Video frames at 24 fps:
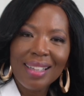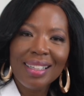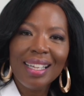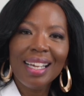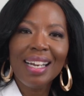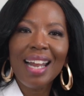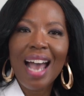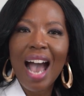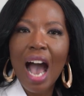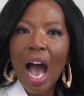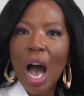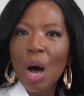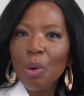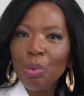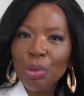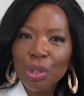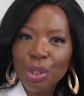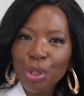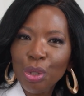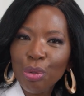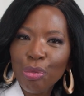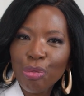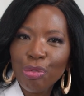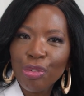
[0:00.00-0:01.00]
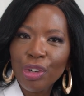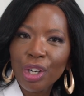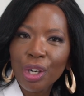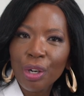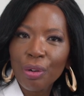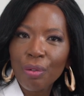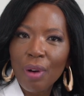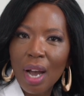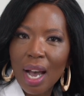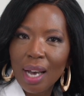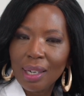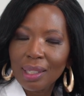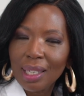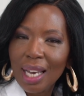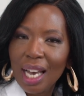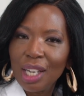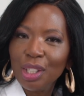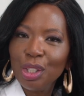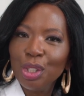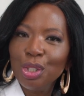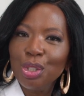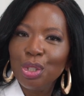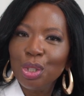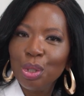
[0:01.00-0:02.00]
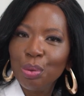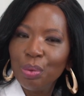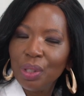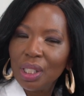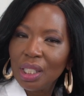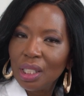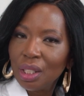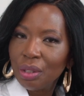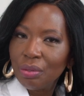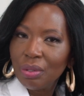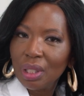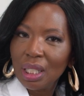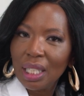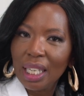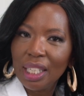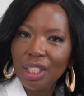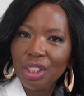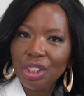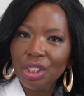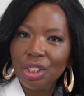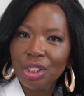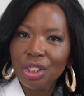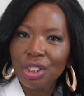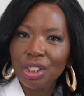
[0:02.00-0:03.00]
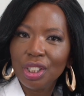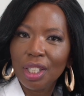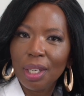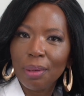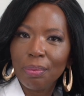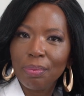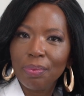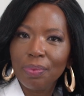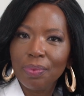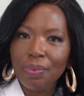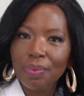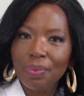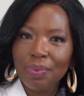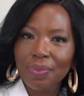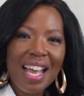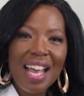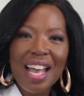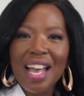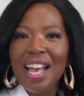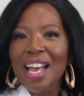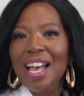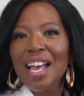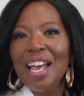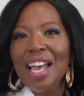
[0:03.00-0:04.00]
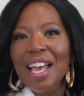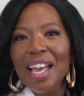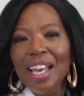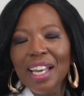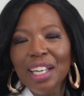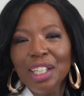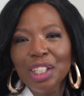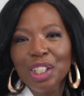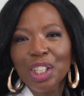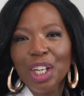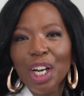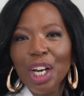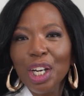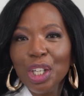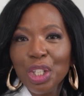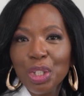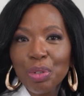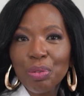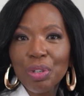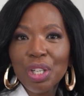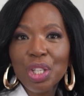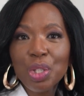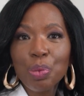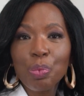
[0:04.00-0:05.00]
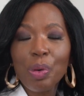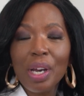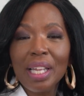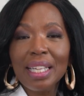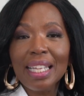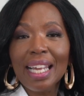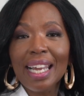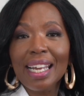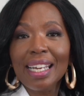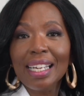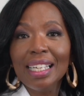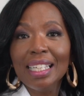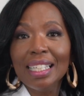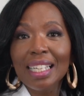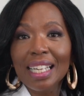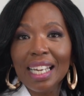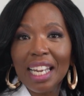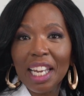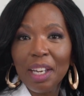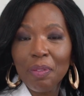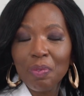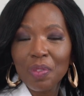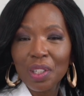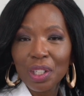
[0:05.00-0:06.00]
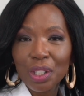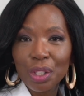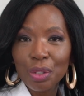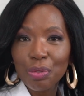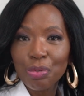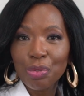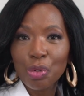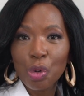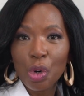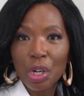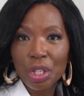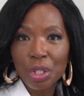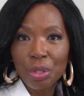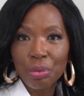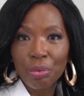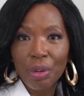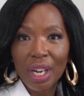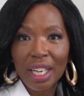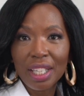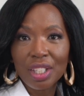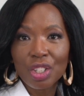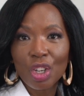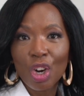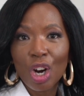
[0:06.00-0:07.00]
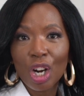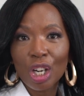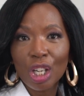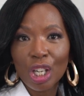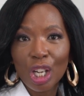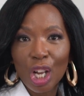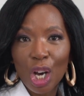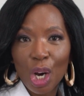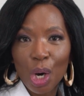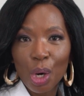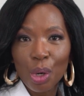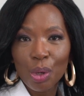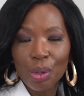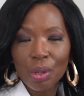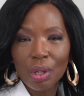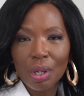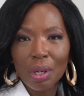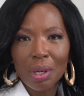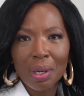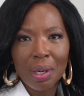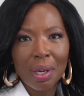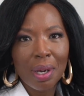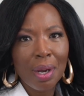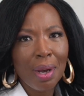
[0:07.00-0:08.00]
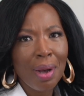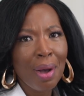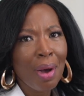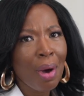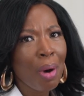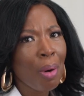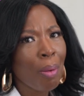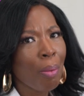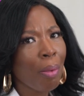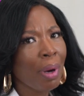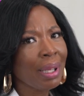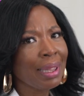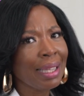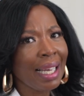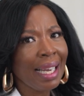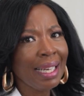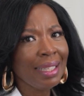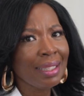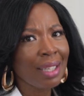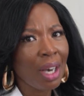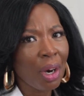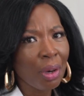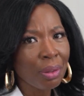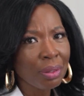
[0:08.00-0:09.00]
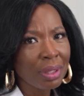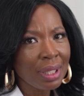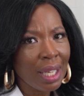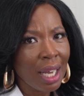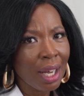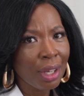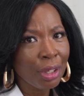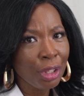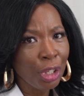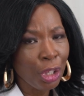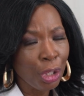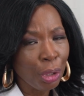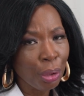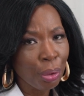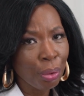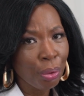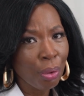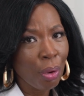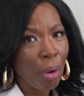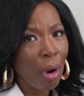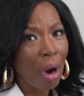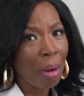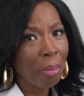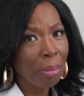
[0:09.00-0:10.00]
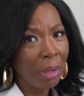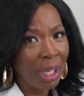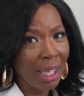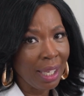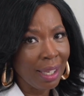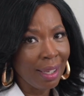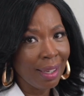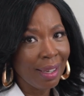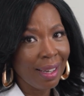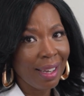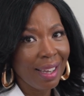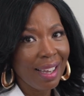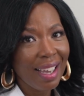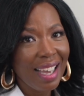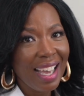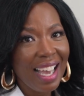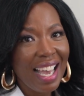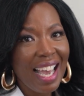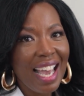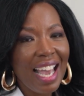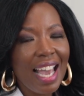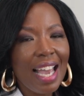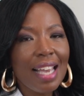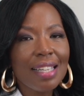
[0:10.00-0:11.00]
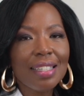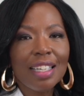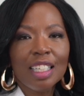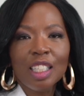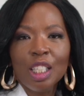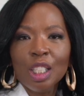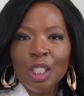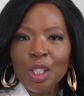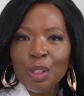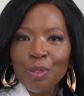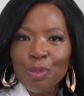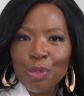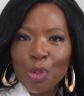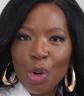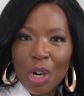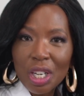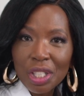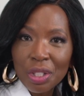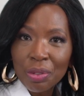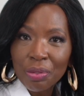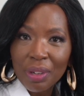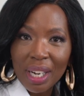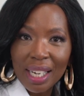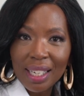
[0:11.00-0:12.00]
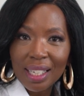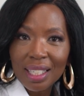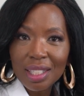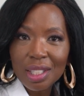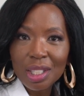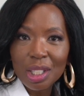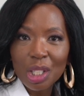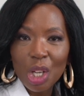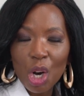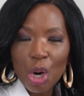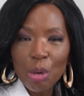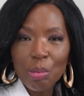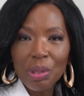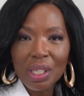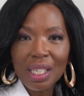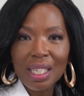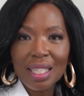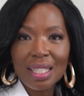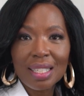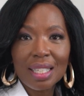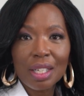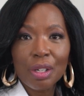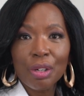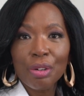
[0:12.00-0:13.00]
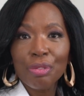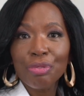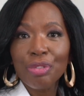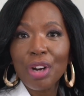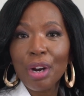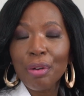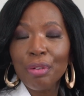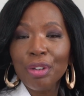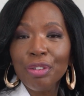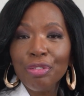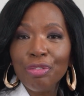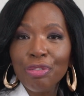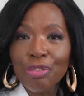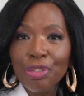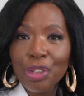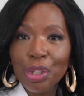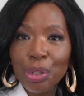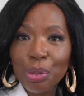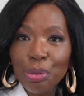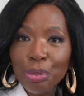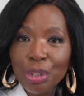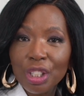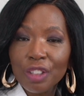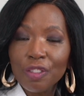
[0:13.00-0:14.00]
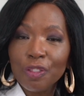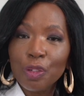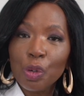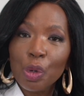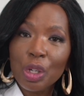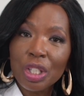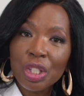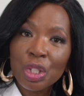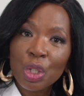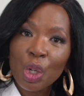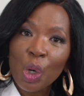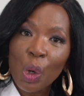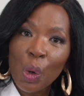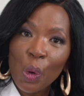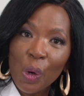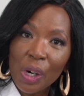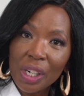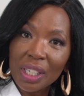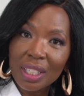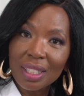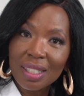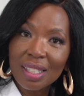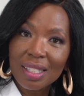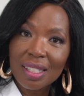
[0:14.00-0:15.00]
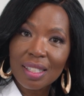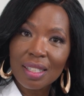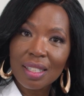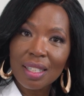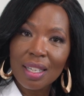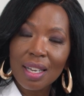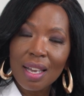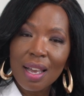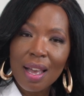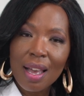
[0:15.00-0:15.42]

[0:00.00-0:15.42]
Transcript: then how will you figure out how to do it in a relationship? In countries where they claim the divorce rates are low, what they don't tell you or me is that the divorce rate is low because there are very few divorce courts.